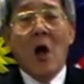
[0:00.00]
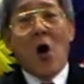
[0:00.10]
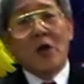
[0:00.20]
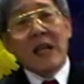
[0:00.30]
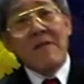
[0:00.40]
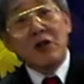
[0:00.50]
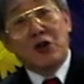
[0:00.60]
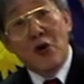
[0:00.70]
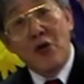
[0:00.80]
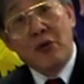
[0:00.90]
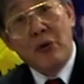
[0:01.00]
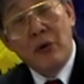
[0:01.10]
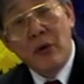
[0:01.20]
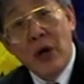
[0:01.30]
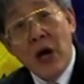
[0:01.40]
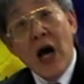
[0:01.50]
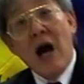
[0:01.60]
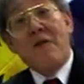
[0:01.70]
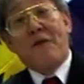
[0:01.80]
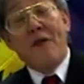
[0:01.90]
On 7 June,
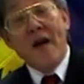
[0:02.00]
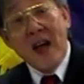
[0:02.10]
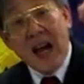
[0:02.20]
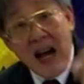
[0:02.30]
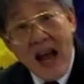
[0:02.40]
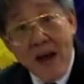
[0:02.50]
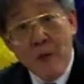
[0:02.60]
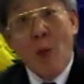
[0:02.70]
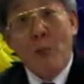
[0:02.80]
a further claim,